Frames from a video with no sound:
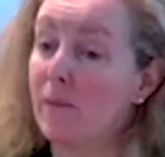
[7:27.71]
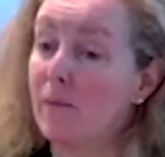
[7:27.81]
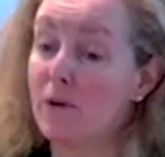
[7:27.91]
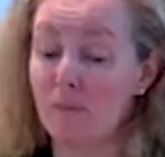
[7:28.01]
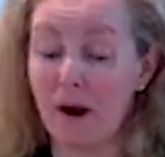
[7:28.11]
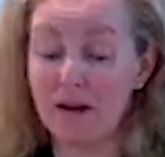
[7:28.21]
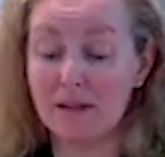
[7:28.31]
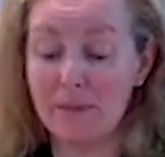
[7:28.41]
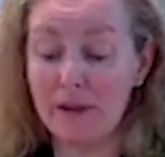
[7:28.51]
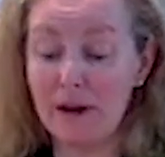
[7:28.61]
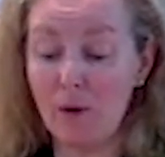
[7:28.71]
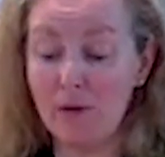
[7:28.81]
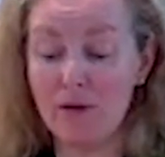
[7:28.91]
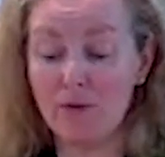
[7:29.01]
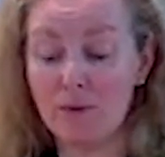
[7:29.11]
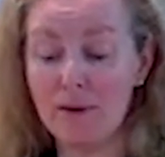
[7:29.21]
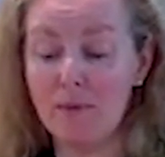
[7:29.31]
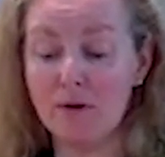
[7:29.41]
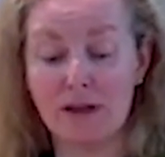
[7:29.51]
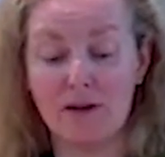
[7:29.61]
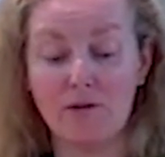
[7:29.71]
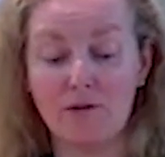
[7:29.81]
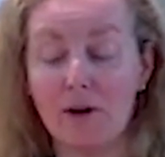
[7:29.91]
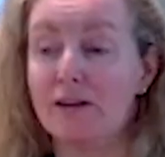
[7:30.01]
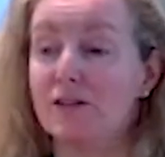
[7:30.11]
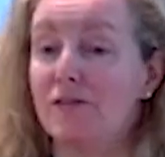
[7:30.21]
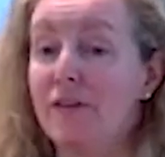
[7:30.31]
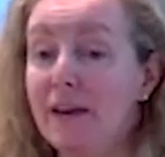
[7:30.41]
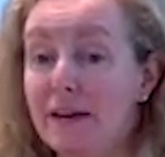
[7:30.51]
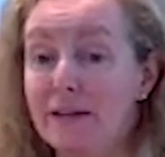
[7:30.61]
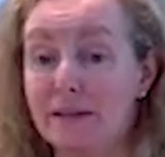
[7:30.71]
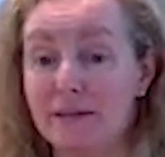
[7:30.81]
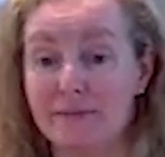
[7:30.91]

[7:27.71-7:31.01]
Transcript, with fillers: with approximately only 3% fresh figs.